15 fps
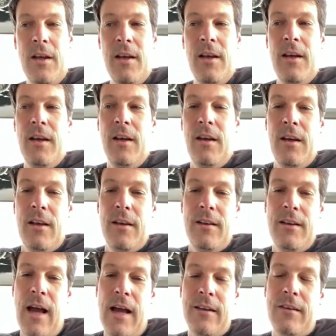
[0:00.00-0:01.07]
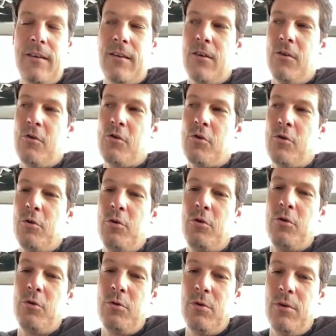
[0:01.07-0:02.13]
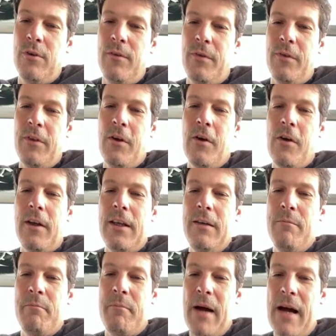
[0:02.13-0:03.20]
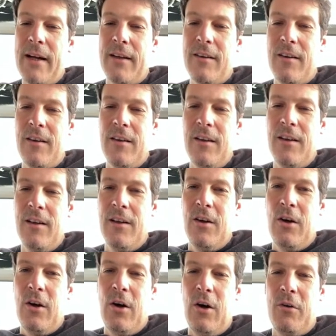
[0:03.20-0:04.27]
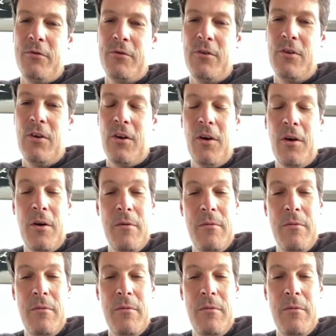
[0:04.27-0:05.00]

Mm that show you the impact of the